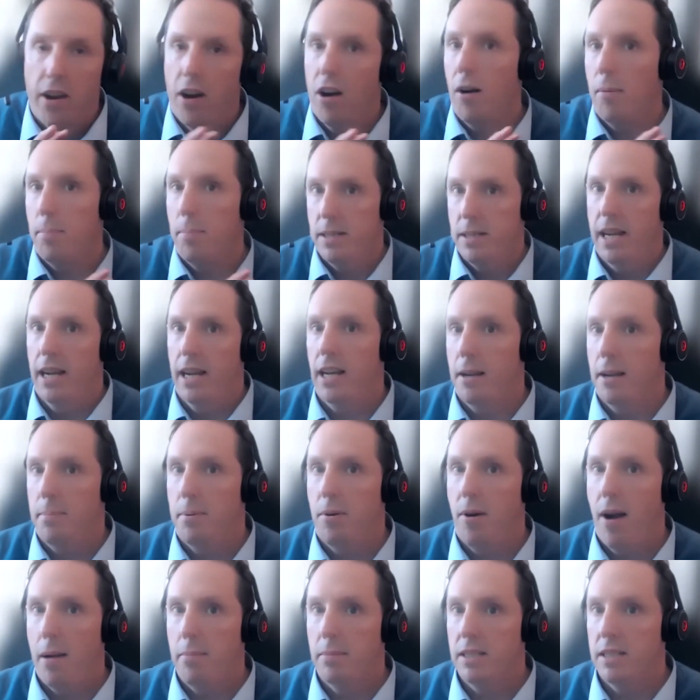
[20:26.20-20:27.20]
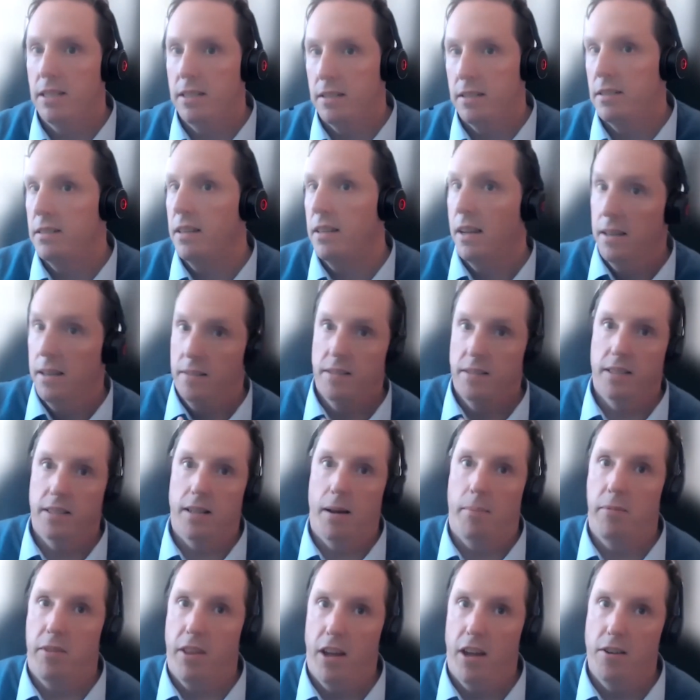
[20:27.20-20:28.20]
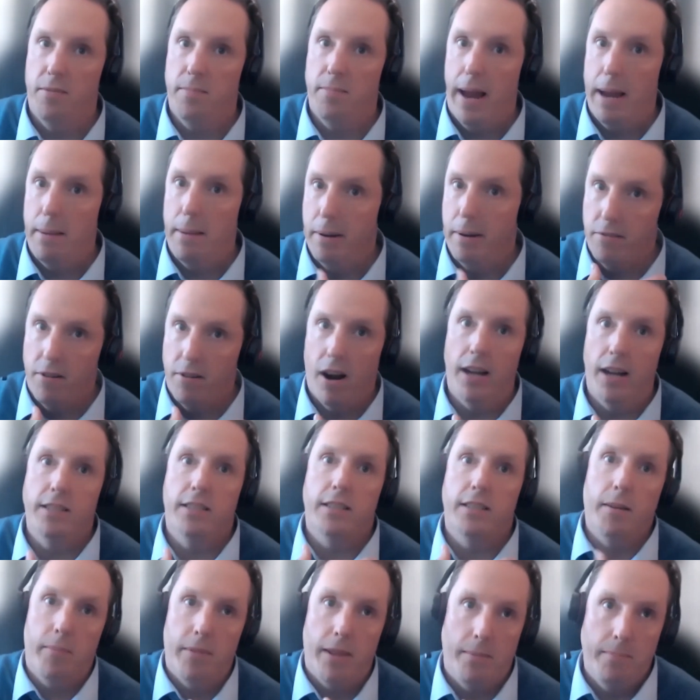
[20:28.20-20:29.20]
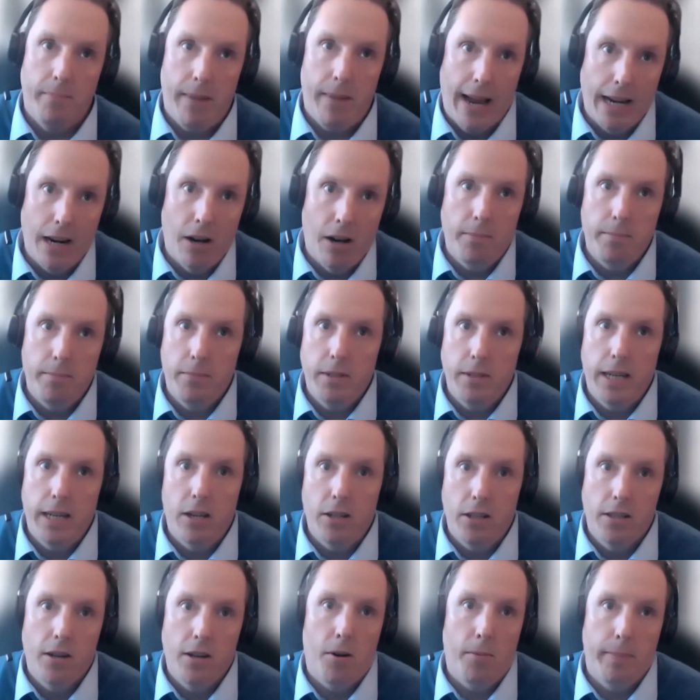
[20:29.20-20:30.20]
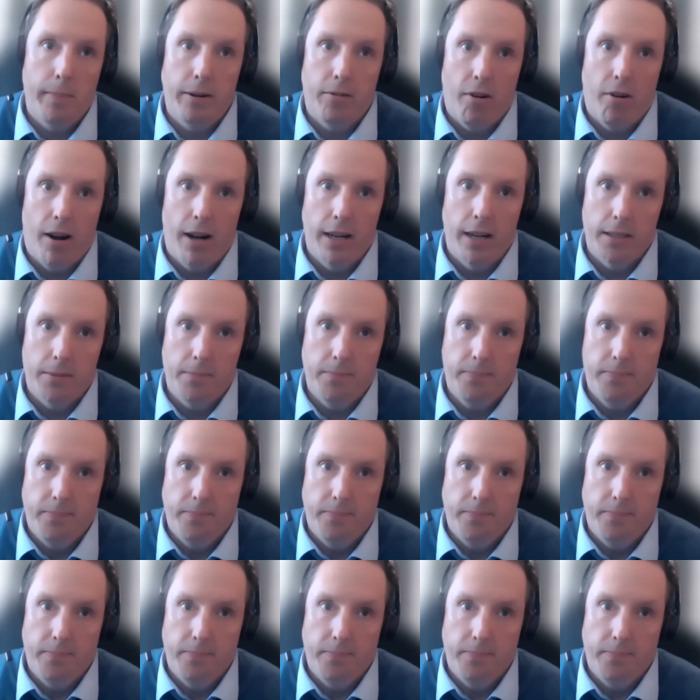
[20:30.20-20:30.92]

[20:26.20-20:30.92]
there are particular parameters. Some of those may be right, some of them may not be right.